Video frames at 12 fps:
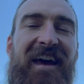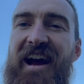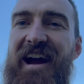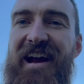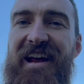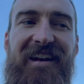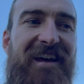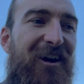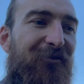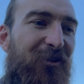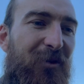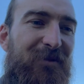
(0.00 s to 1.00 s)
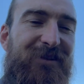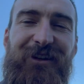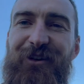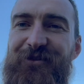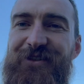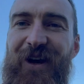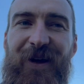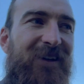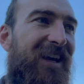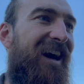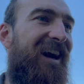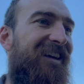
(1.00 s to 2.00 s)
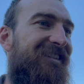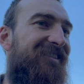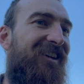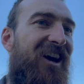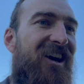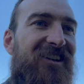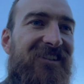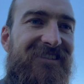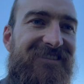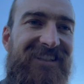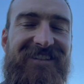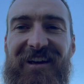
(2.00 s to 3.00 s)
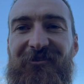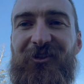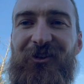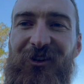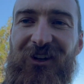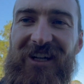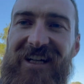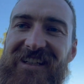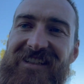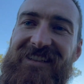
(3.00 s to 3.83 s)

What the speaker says: and I've got myself a tow car. So let's have a good look at it.